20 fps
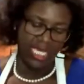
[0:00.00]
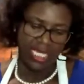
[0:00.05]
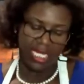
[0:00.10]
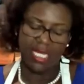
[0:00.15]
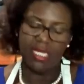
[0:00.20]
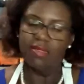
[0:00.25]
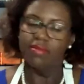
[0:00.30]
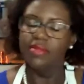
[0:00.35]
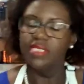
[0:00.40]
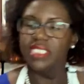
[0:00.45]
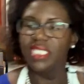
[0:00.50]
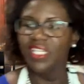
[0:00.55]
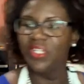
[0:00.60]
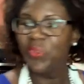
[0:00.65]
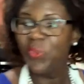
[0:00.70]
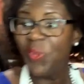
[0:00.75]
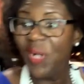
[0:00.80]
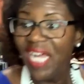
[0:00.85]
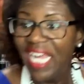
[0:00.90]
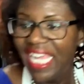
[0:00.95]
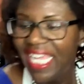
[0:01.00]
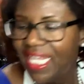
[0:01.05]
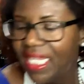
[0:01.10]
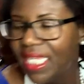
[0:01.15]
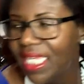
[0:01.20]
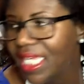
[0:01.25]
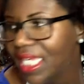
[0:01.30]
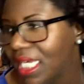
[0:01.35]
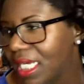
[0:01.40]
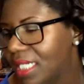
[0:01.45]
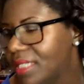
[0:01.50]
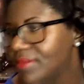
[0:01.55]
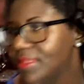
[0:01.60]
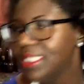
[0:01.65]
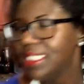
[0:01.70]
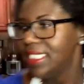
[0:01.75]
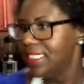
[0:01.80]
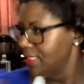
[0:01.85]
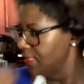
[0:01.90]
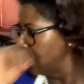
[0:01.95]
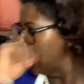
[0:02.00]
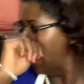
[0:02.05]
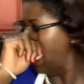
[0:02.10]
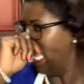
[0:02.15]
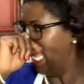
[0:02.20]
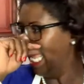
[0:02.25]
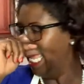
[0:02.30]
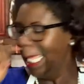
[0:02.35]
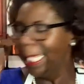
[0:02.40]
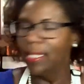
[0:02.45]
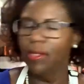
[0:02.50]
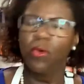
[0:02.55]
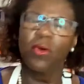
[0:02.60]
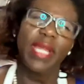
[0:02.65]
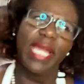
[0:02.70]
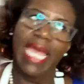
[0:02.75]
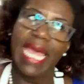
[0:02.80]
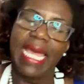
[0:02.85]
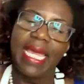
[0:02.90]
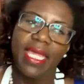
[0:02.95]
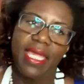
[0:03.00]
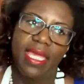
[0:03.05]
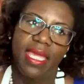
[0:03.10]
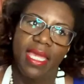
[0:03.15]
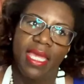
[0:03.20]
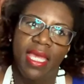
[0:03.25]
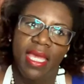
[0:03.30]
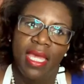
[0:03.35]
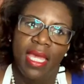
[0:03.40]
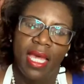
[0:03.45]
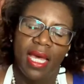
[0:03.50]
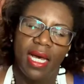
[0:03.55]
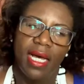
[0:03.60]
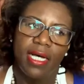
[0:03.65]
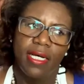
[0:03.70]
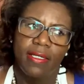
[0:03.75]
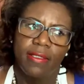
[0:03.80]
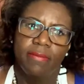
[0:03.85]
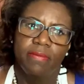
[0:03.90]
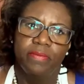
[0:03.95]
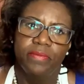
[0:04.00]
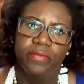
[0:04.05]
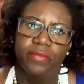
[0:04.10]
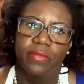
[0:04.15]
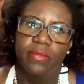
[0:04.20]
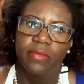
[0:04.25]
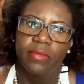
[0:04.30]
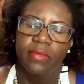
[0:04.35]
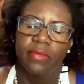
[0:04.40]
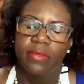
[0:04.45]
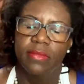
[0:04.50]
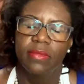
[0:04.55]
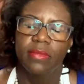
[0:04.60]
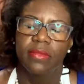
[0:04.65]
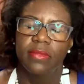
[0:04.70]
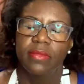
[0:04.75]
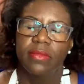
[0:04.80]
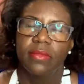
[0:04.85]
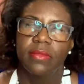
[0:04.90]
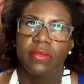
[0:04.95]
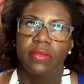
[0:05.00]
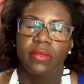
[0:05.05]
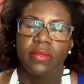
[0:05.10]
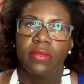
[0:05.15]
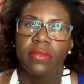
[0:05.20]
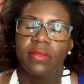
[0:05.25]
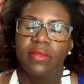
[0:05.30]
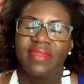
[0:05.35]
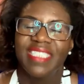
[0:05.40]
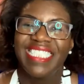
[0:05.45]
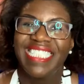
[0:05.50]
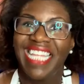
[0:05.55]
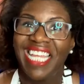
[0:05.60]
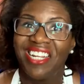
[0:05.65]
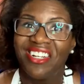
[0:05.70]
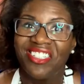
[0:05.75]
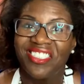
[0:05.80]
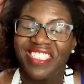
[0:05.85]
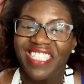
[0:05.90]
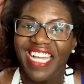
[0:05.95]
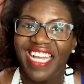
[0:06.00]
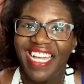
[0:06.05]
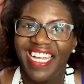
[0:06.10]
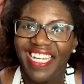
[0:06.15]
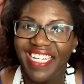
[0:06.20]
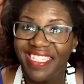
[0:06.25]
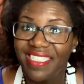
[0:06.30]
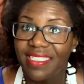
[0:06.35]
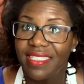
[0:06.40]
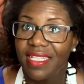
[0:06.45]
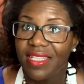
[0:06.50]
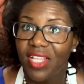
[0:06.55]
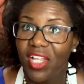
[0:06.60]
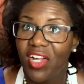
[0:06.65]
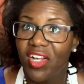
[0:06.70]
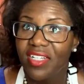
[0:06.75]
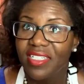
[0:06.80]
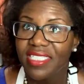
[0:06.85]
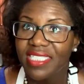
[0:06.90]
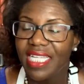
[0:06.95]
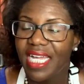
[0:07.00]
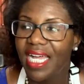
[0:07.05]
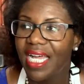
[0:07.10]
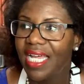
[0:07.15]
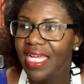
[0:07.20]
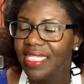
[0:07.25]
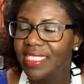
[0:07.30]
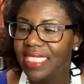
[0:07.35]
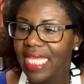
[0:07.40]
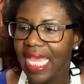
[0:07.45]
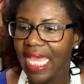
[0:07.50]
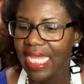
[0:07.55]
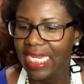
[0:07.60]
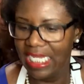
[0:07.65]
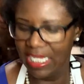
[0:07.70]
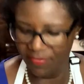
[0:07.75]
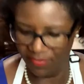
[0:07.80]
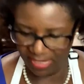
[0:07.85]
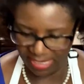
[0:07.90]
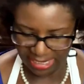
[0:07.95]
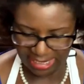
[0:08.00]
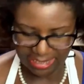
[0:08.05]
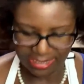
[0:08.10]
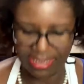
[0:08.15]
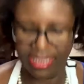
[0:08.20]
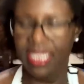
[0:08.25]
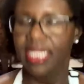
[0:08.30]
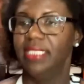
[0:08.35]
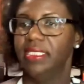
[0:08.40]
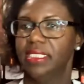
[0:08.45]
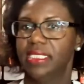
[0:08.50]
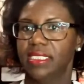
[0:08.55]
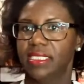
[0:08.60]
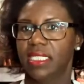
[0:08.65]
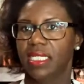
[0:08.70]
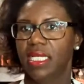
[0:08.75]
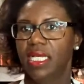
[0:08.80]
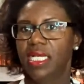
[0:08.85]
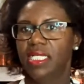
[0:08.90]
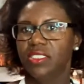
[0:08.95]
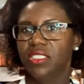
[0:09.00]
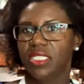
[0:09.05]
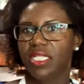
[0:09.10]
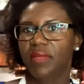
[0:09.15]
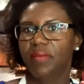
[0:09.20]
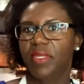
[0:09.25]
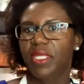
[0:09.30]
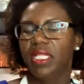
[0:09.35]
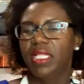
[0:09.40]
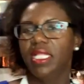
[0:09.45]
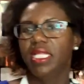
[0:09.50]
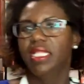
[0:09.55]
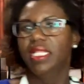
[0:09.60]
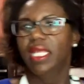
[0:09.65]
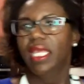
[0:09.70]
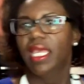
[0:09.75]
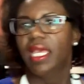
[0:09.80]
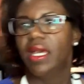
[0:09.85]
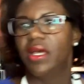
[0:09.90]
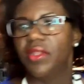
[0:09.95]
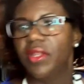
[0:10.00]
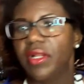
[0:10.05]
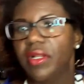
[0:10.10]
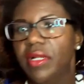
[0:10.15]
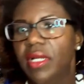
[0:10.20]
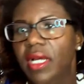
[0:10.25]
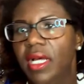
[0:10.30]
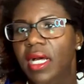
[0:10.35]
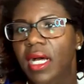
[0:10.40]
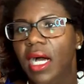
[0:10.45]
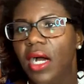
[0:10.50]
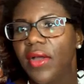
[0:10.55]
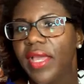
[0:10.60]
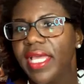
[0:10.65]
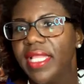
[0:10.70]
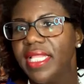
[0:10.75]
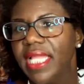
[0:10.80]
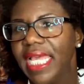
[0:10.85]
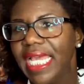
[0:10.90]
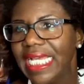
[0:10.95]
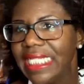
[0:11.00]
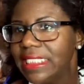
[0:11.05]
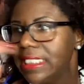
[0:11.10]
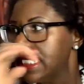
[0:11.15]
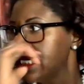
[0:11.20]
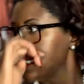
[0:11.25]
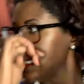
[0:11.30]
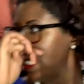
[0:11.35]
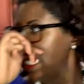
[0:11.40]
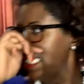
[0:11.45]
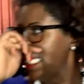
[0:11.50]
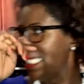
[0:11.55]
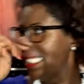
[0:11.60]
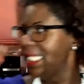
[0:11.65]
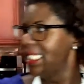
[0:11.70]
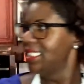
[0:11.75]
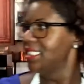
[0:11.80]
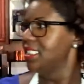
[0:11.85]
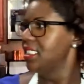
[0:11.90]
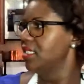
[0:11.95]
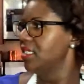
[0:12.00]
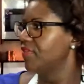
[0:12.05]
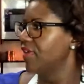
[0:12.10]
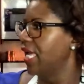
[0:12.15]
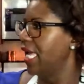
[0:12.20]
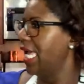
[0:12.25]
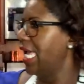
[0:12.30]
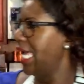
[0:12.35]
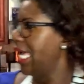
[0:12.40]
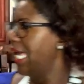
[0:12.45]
it comes in white, it comes in tan or khaki, um, standard size, long size, and even kid sizes. So let me clean the counter. Okay, Leanne says onion. Let's see if I